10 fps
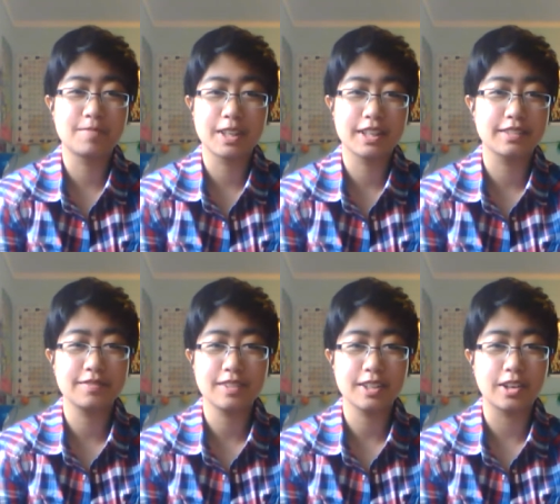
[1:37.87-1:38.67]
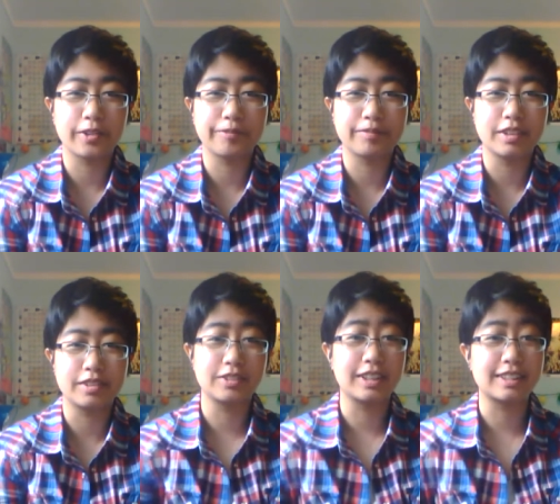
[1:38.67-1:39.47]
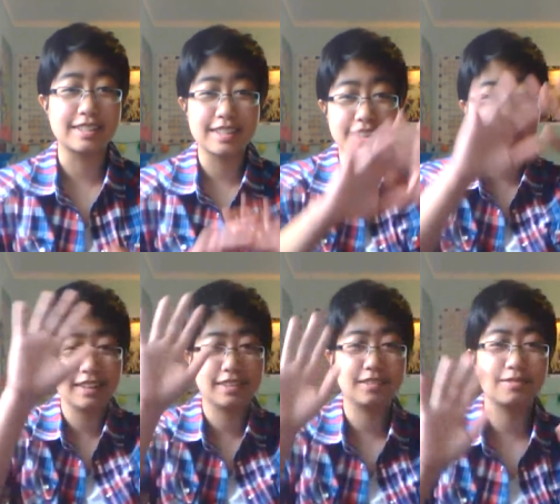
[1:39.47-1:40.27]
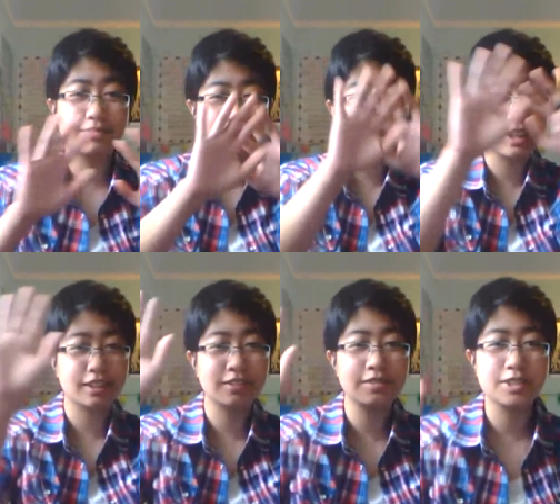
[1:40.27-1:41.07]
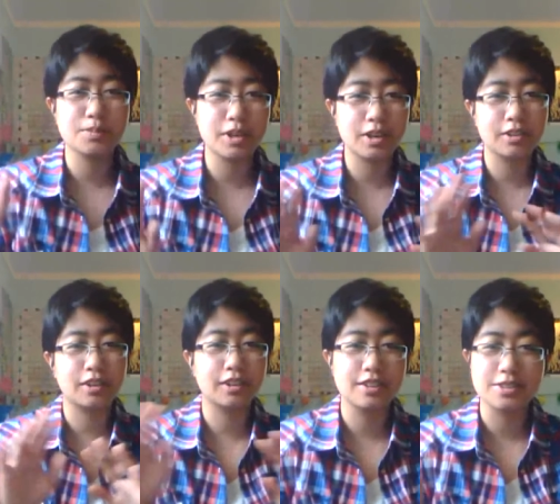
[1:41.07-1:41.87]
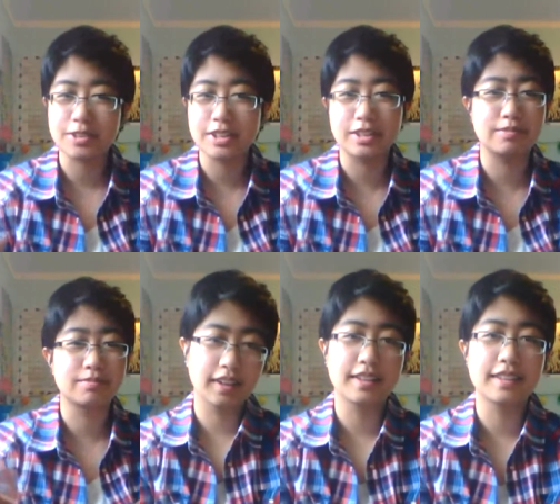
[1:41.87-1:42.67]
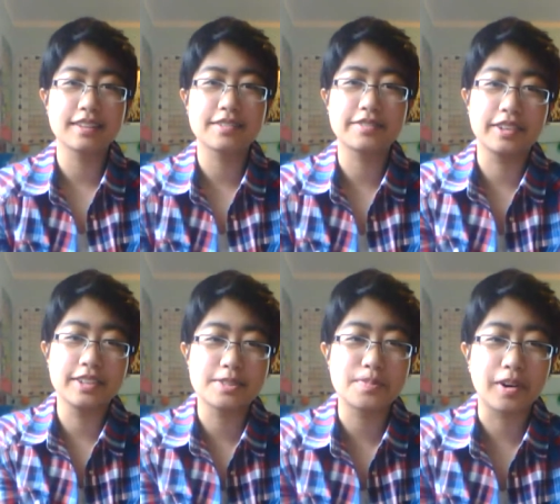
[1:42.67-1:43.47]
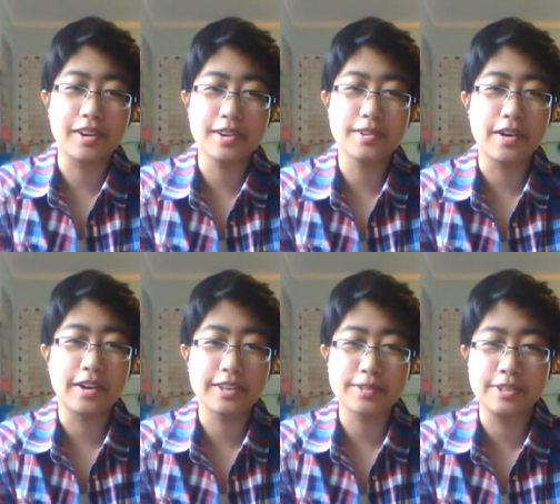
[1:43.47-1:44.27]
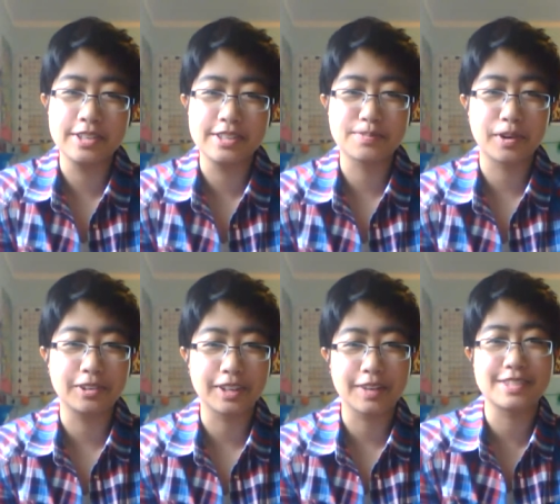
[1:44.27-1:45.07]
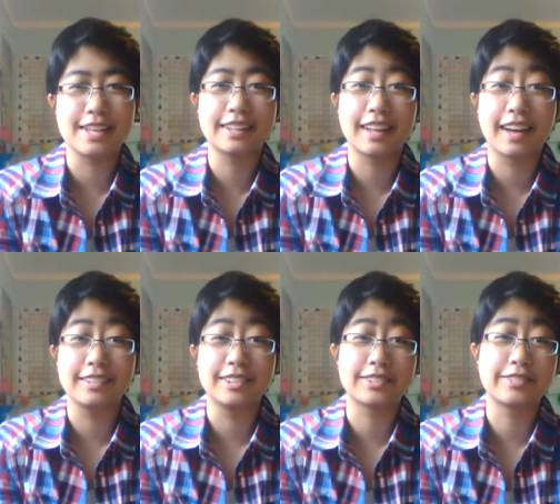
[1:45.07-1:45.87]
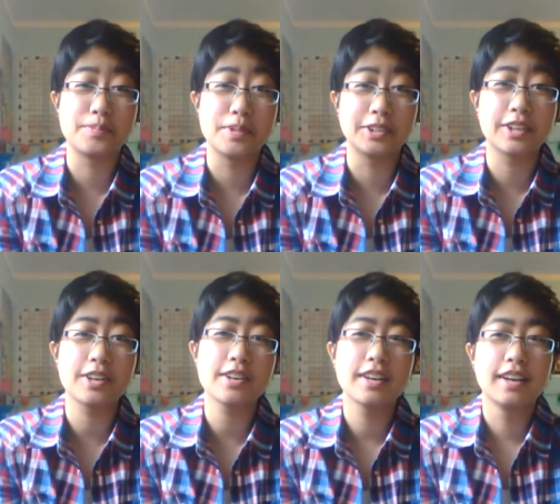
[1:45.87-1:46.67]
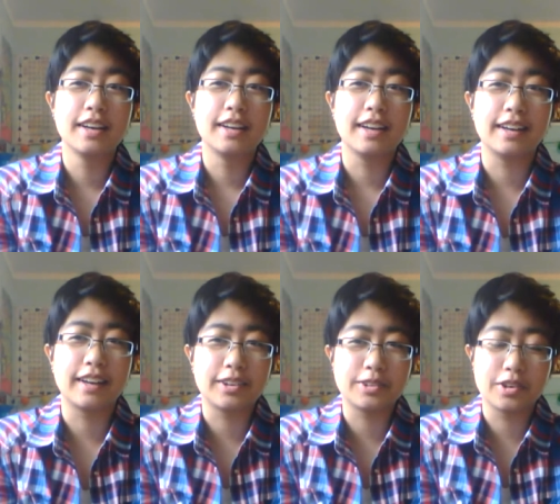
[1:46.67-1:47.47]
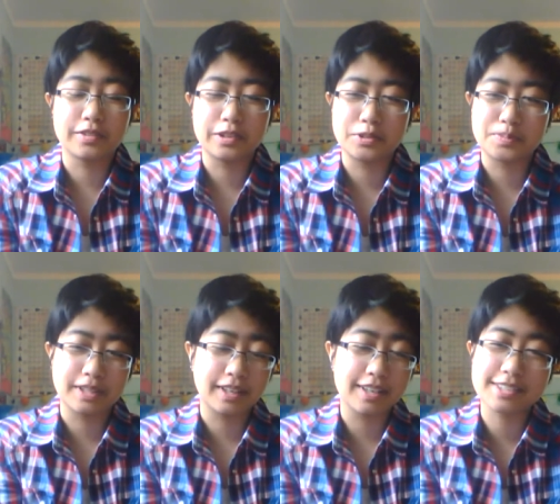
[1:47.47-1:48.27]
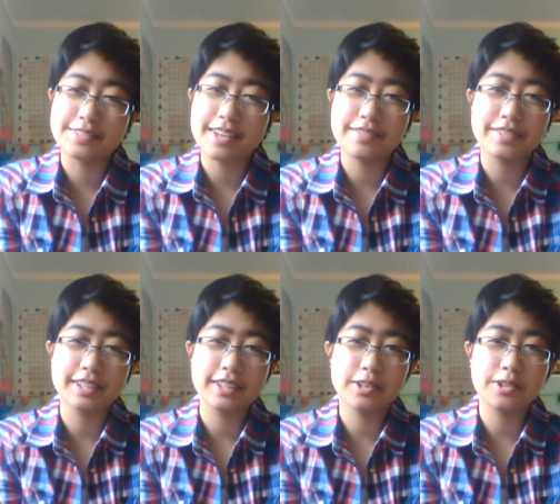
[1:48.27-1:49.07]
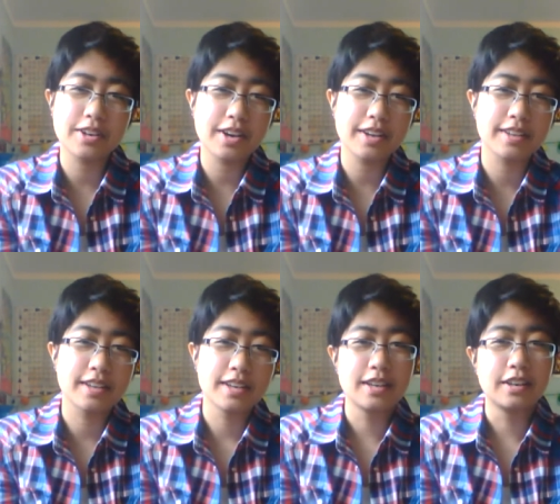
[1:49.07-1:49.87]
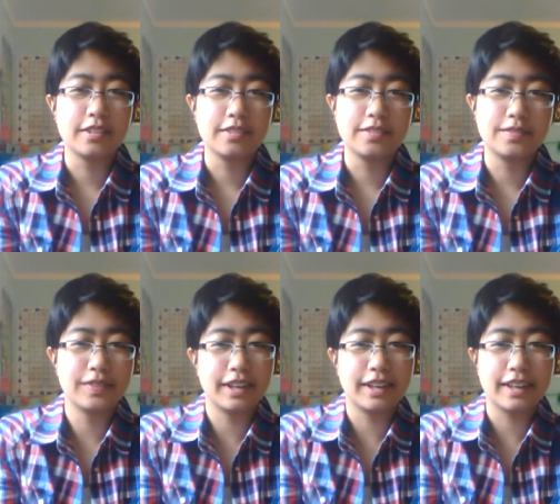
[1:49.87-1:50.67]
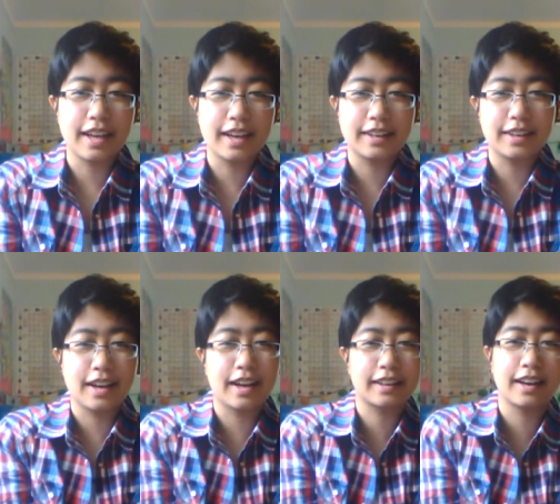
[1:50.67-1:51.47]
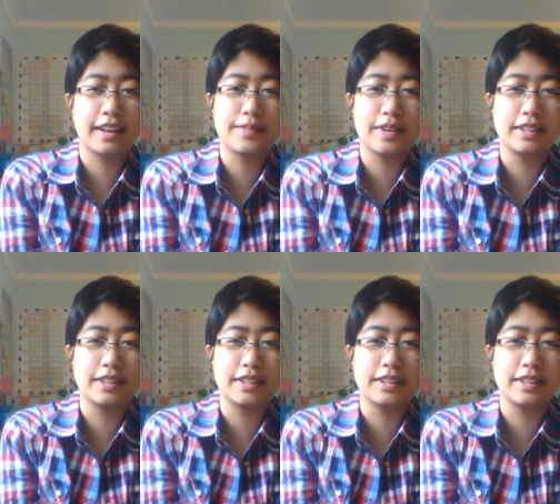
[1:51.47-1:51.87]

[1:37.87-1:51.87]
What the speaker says: But you know, if you'd like to see that, click somewhere on the screen. I think the funniest part about it was Pearl kept saying that I looked familiar, and I don't know if it was because of that video or not, but Hannah kind of